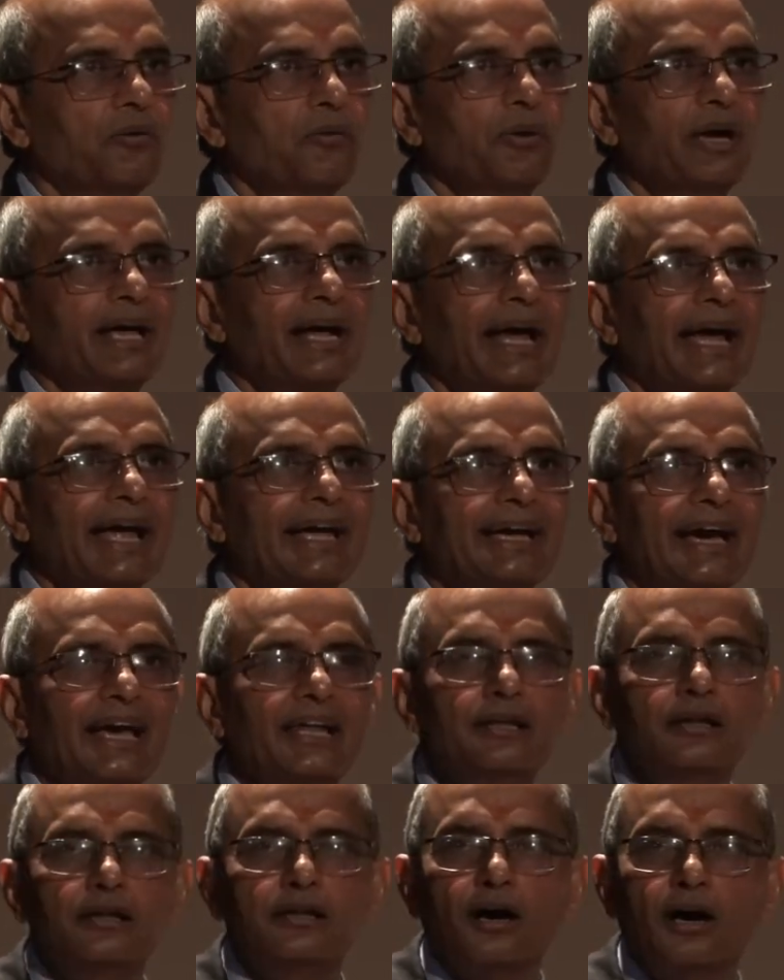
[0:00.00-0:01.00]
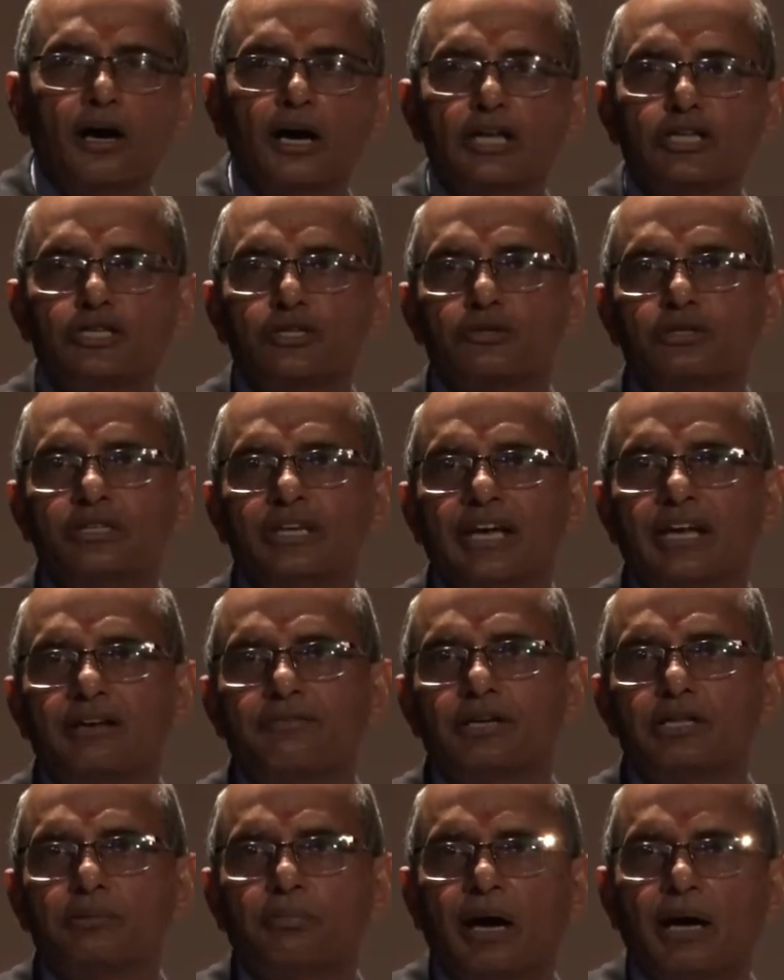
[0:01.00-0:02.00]
Where I can learn to deal
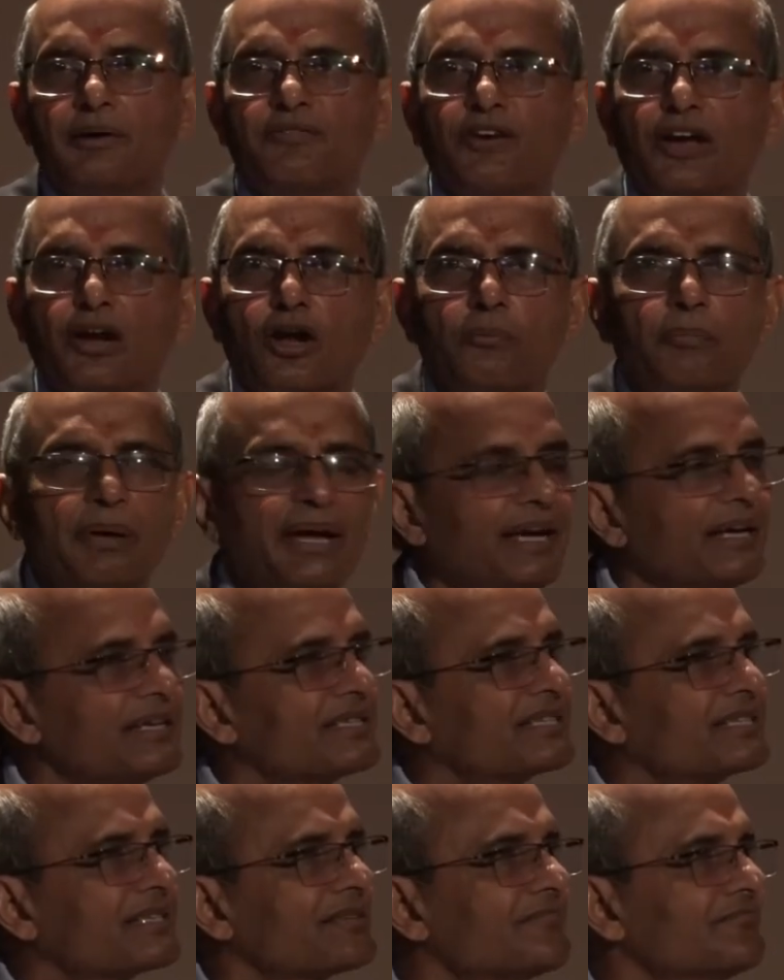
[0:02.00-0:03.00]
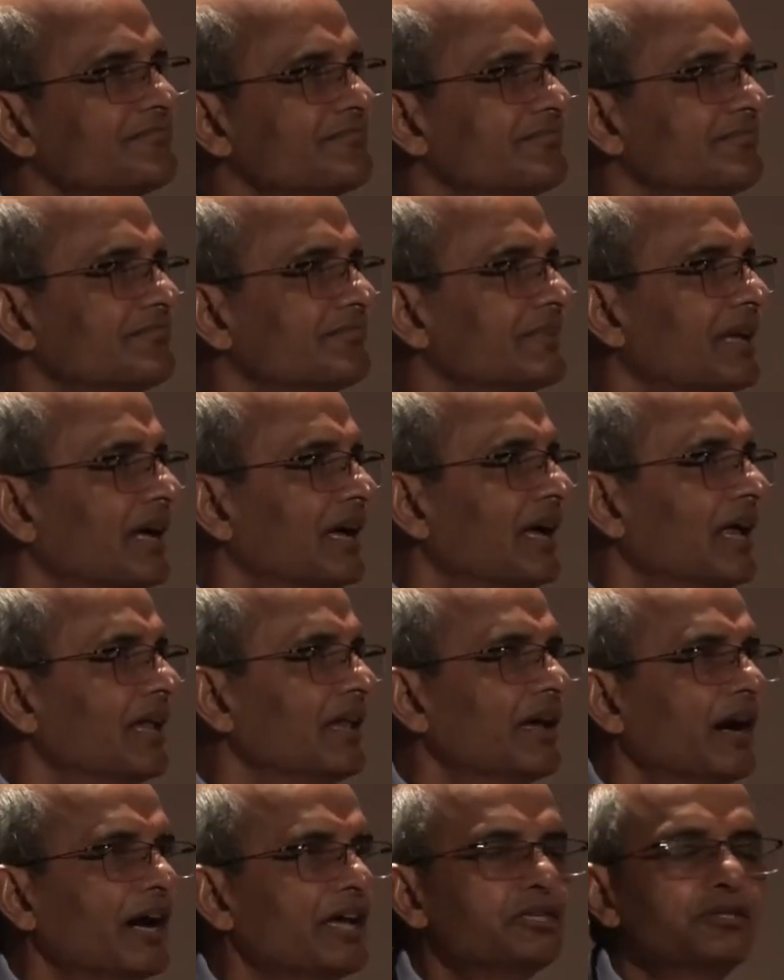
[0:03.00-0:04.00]
with my fellow beings,
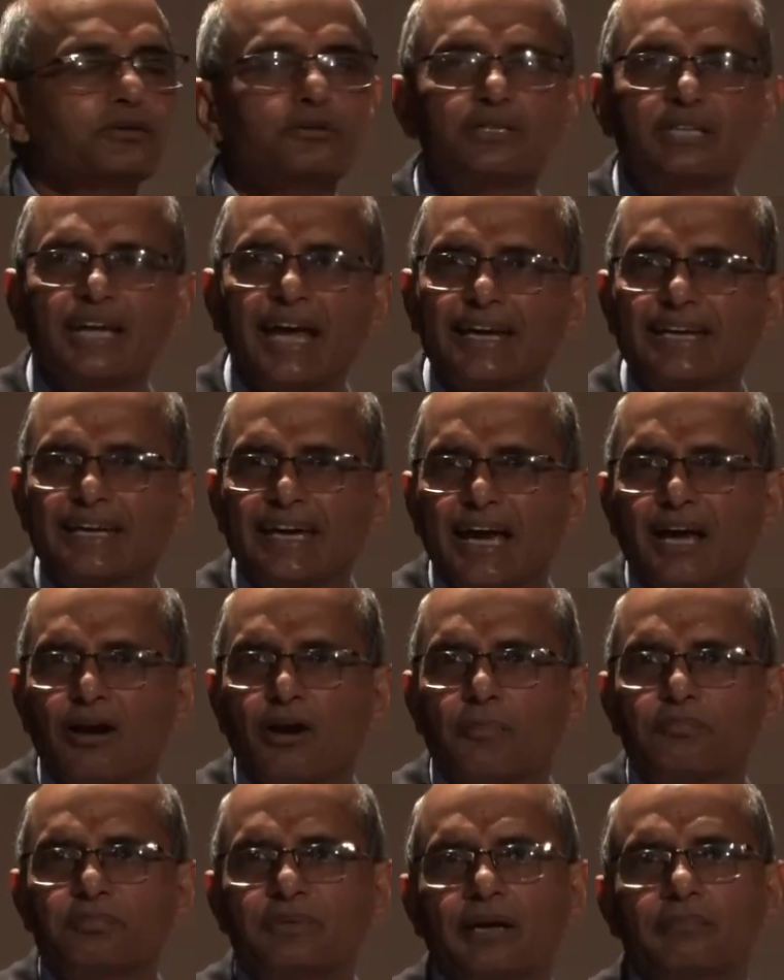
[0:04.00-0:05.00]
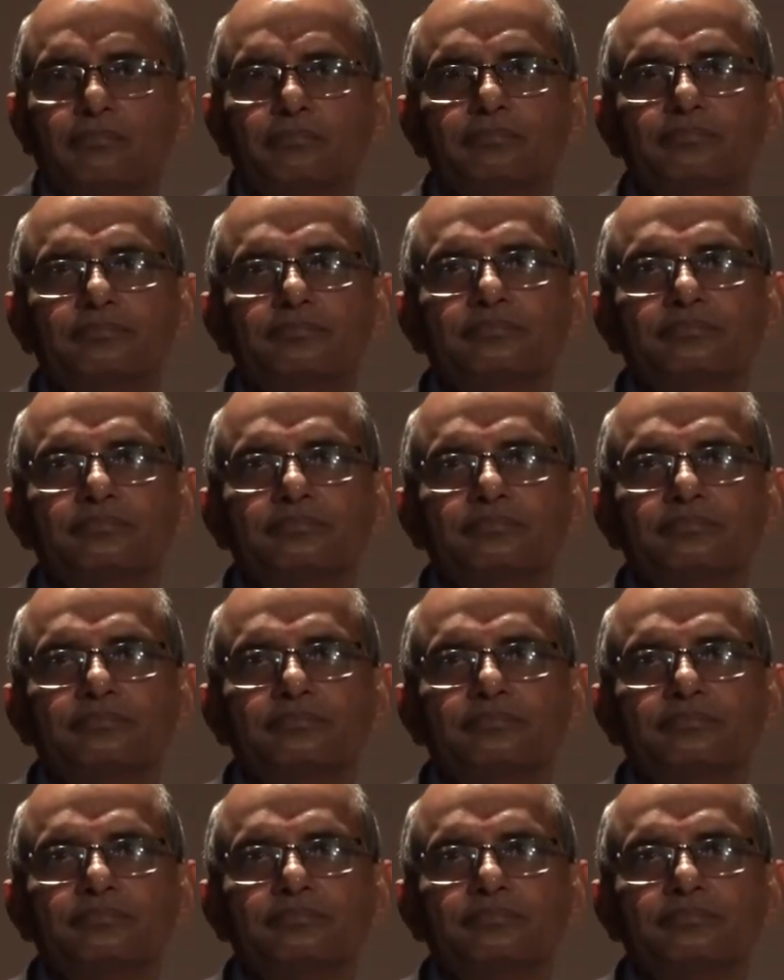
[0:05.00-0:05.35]
learn to take care of them.